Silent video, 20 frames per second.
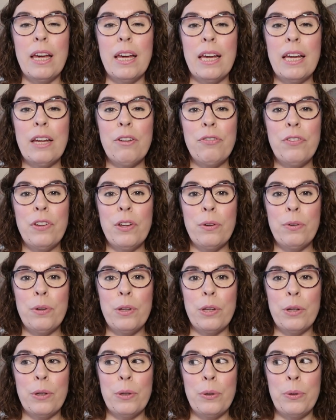If you
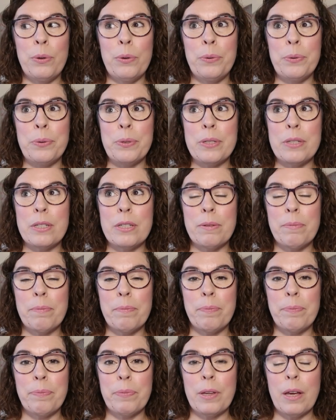used
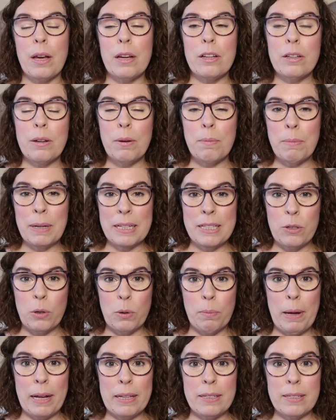my
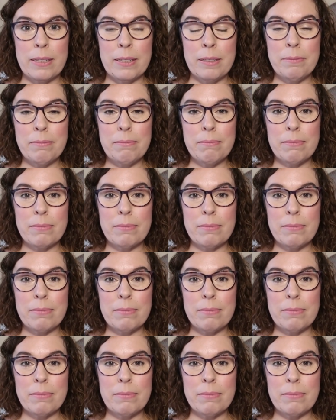sock pattern